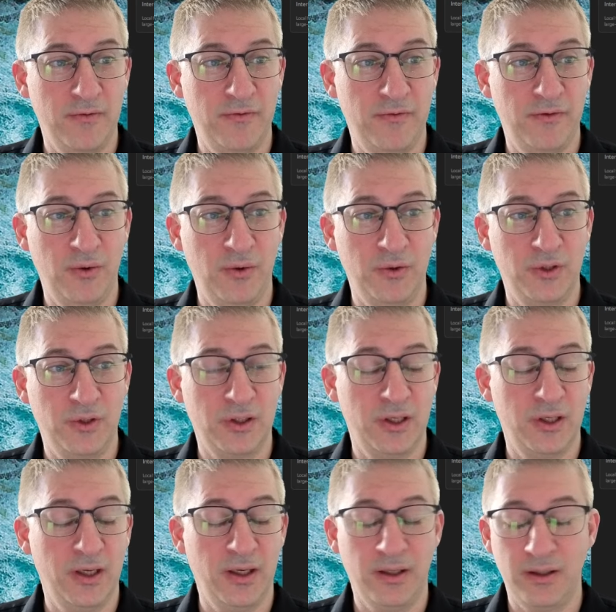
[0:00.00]
Float
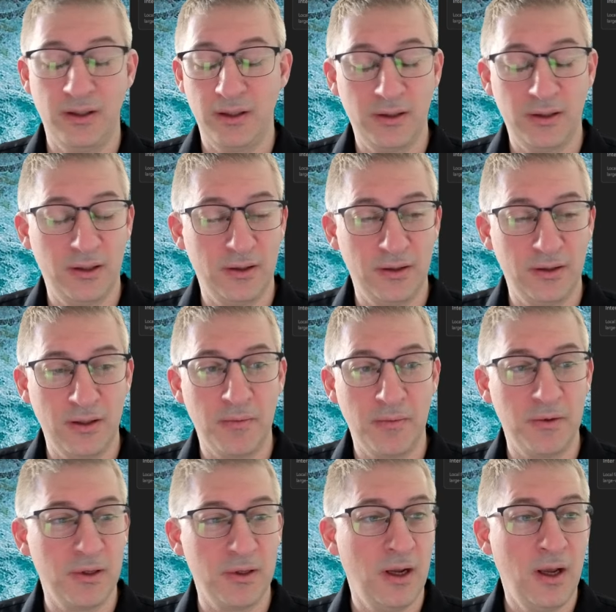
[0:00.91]
16. Yeah, I
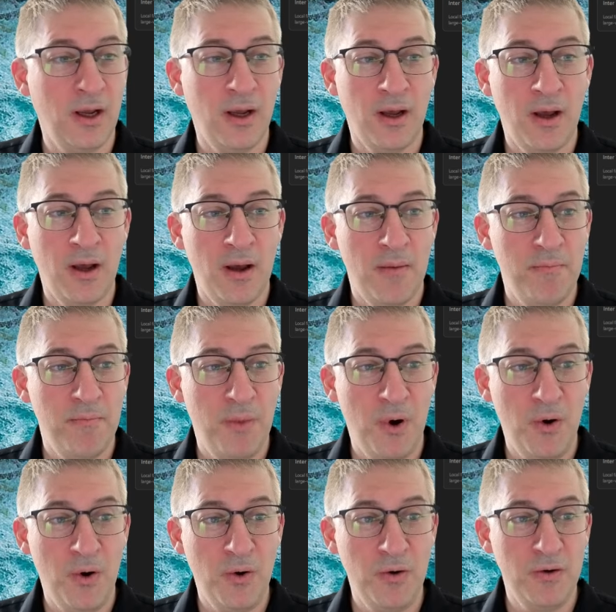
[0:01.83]
mean,
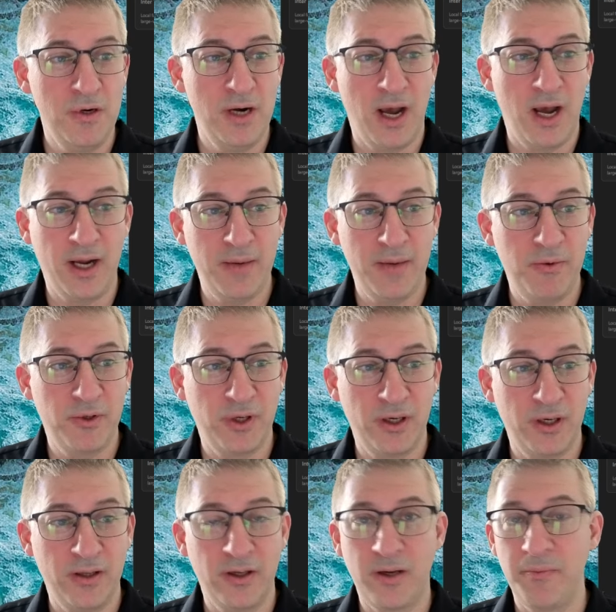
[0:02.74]

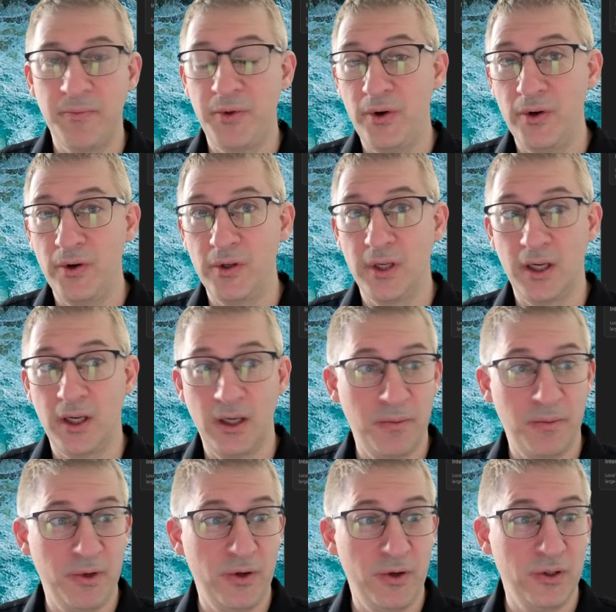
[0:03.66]
90% of the computers that are
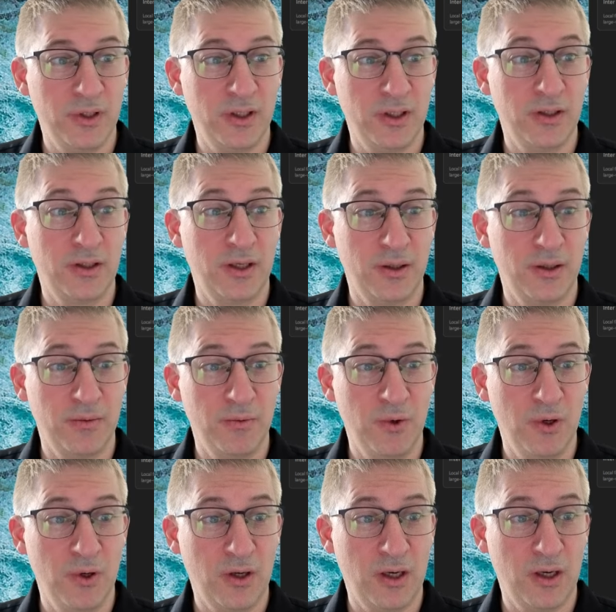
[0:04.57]
going to be using this can
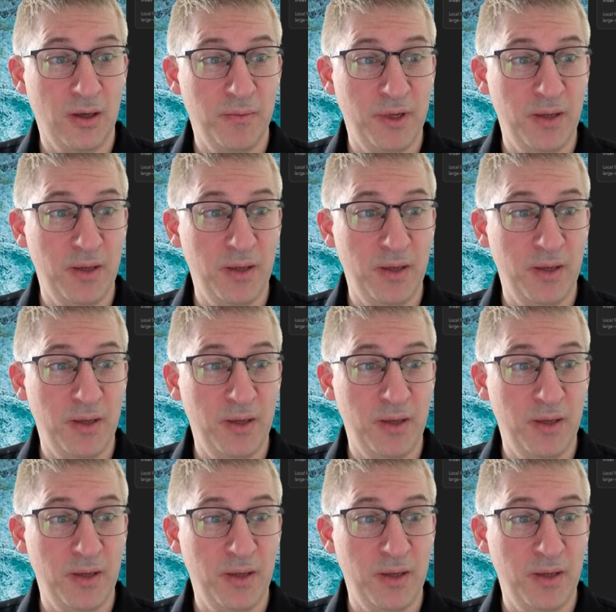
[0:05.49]
work on it.